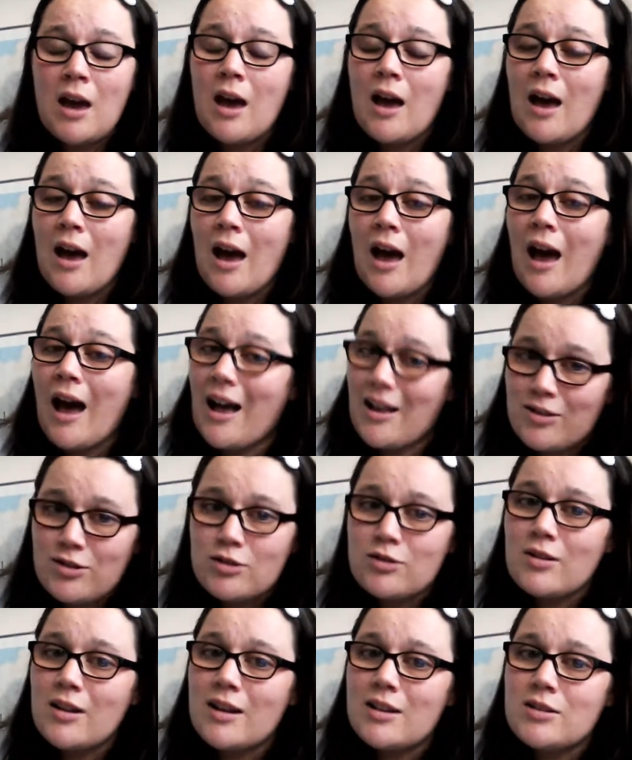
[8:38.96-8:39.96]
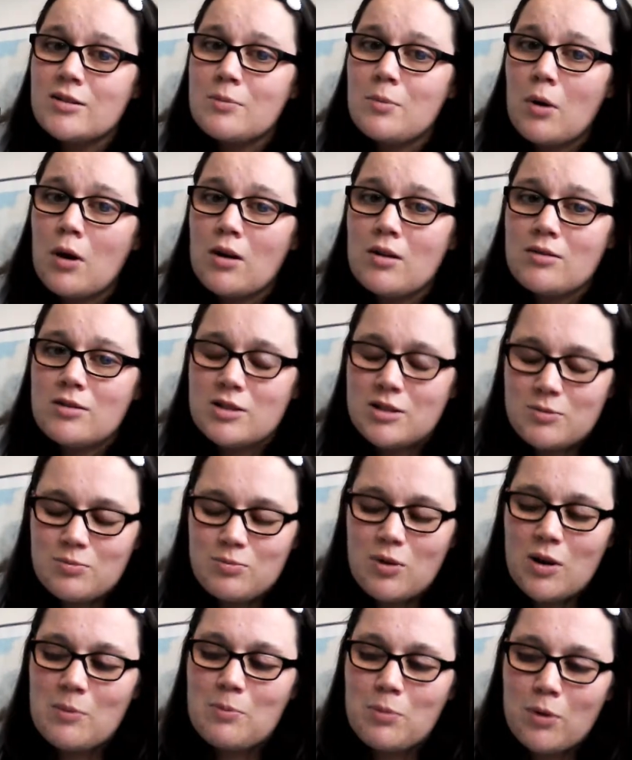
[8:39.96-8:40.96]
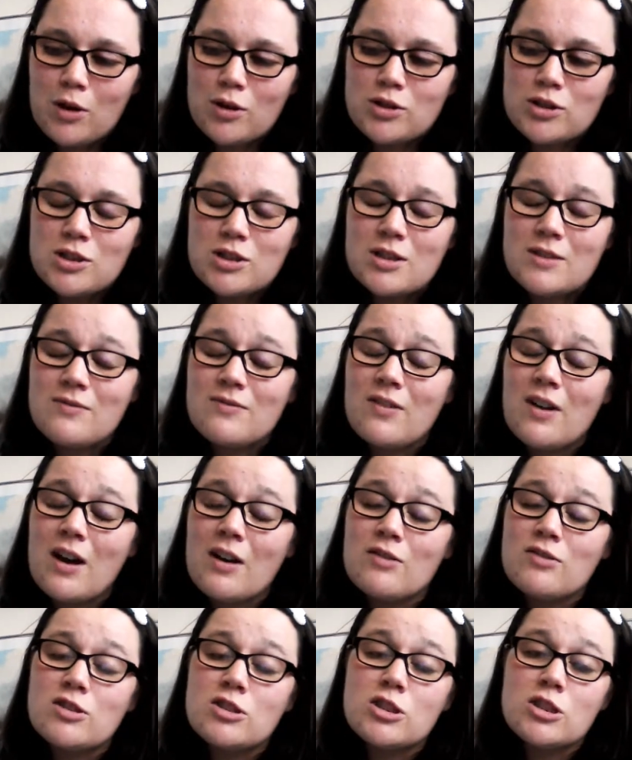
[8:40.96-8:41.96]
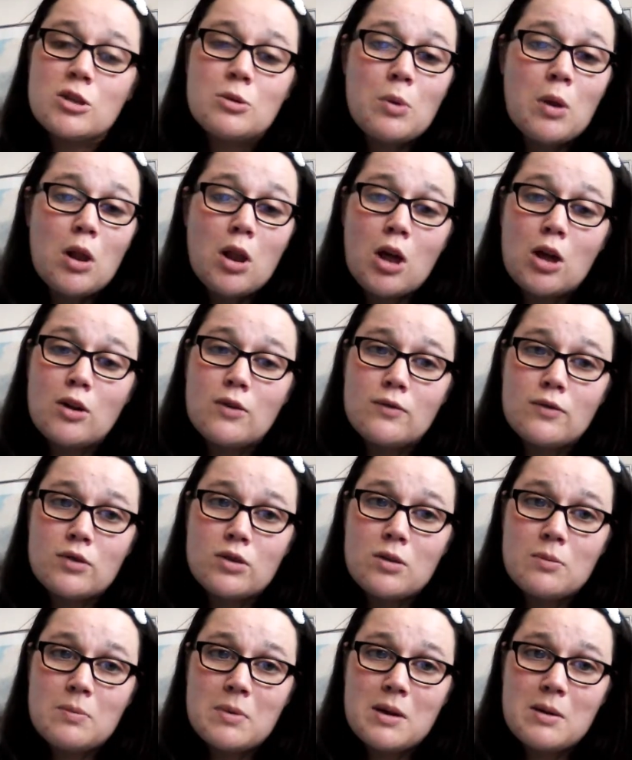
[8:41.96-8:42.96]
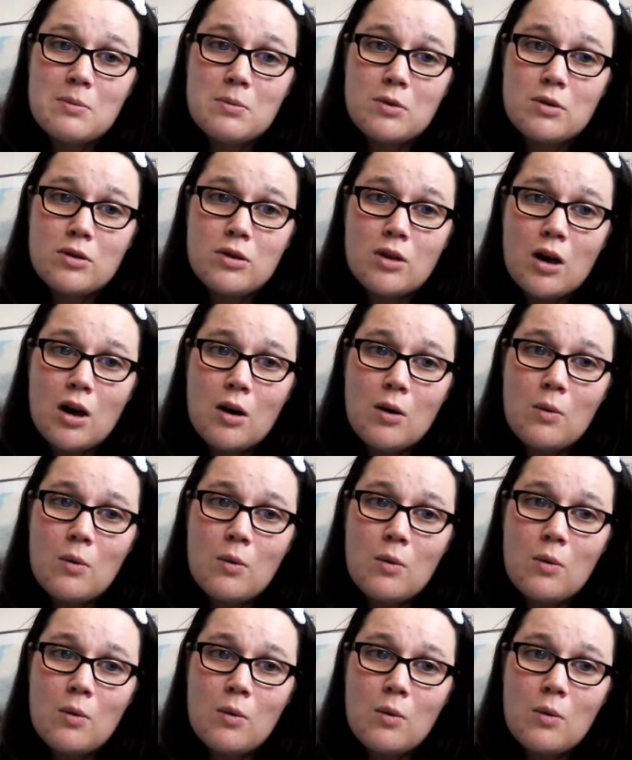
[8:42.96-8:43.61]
I do like to po- spread positive vibes to a lot of other people though,